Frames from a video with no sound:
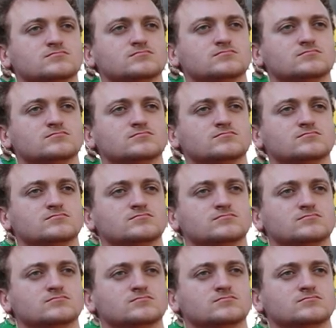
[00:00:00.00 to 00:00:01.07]

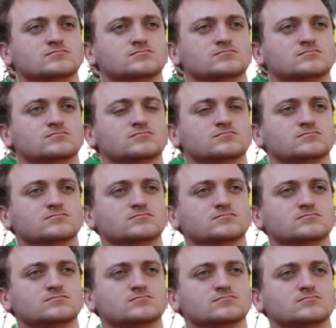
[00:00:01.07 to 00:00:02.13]

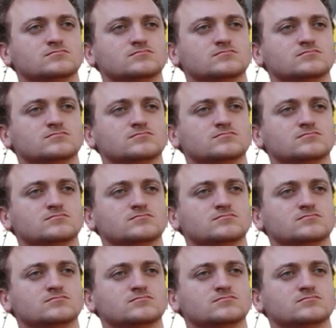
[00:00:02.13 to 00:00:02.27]
(not speaking)